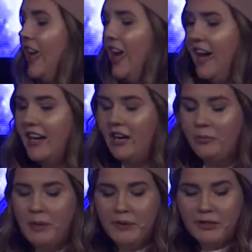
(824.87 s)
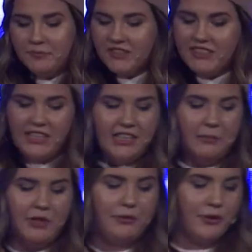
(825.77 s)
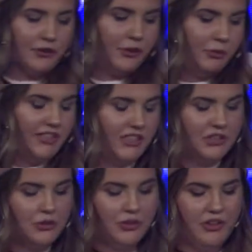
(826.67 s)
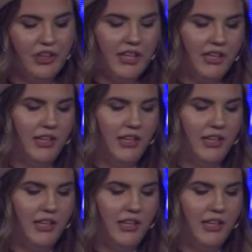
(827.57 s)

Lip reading: And I remember seeing them in the first few weeks of school and thinking,